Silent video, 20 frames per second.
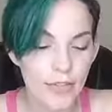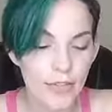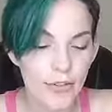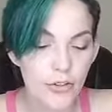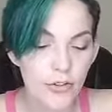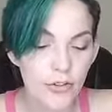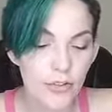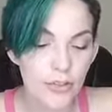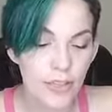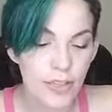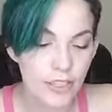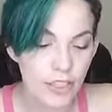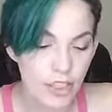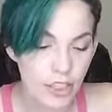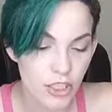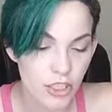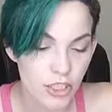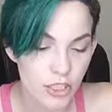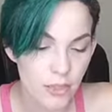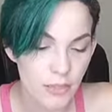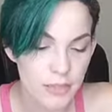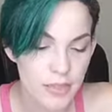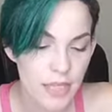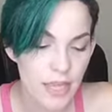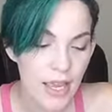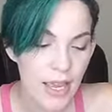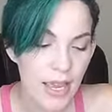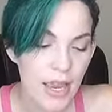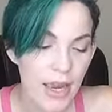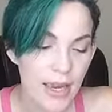in your relationships
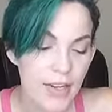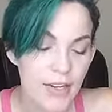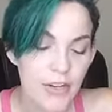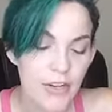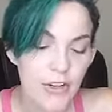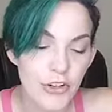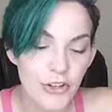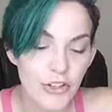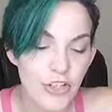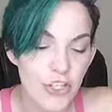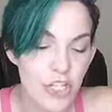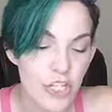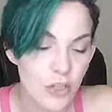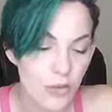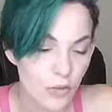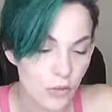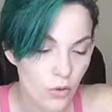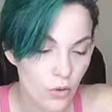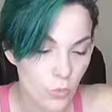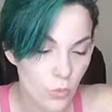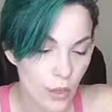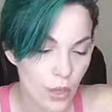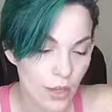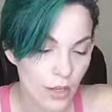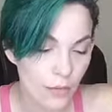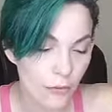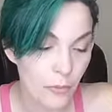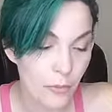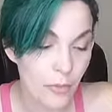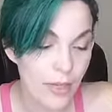and in your general
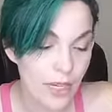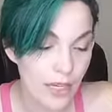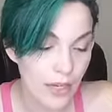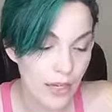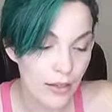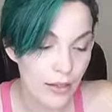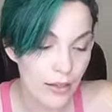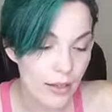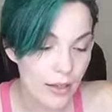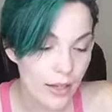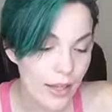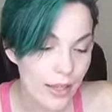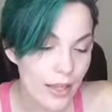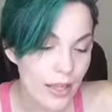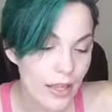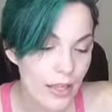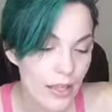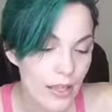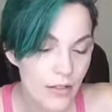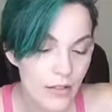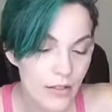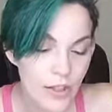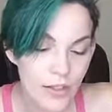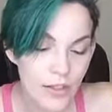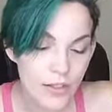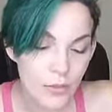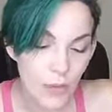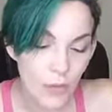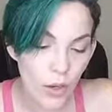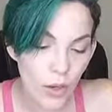way of being. In
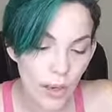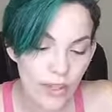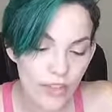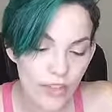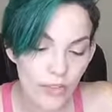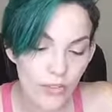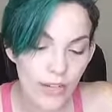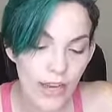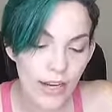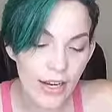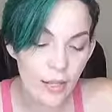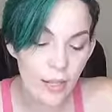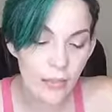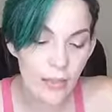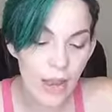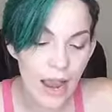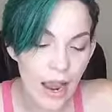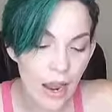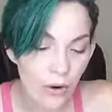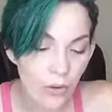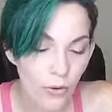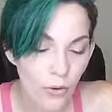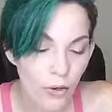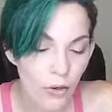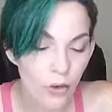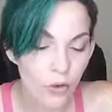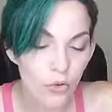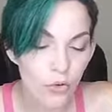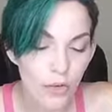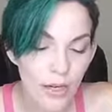this way, you gain a
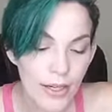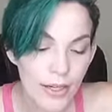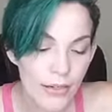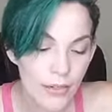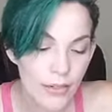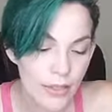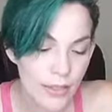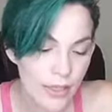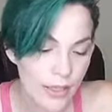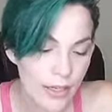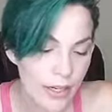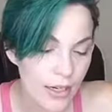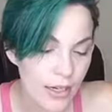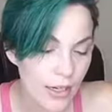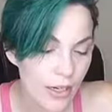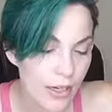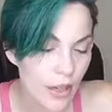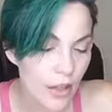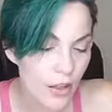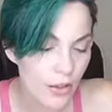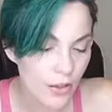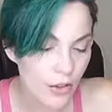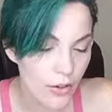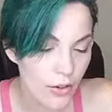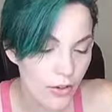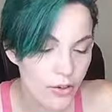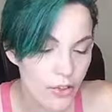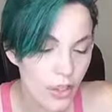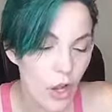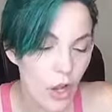power greater than any
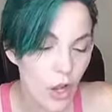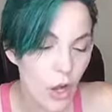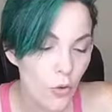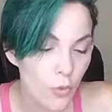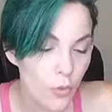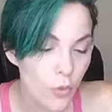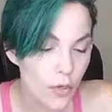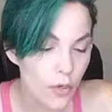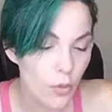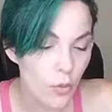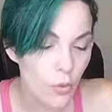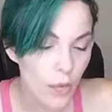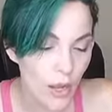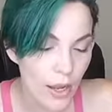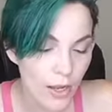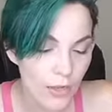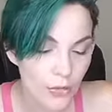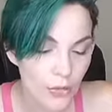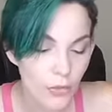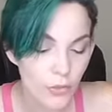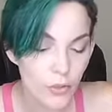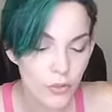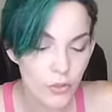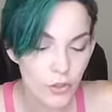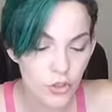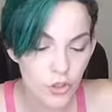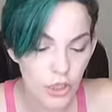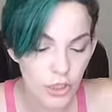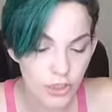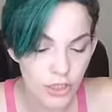other to open a way through
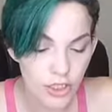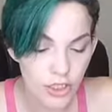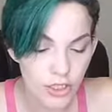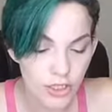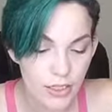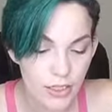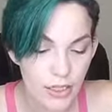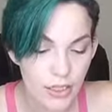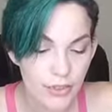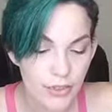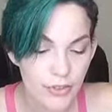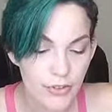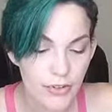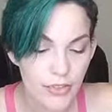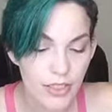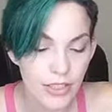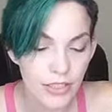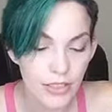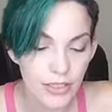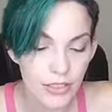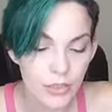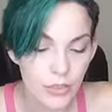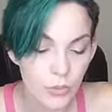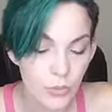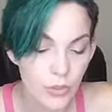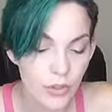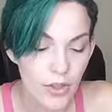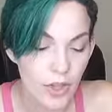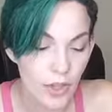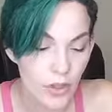obstructions in your dealings
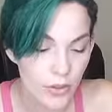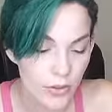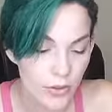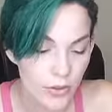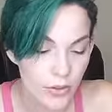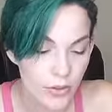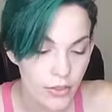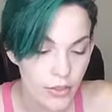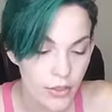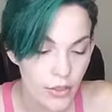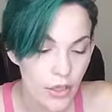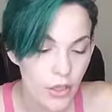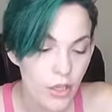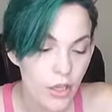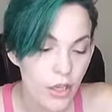with others.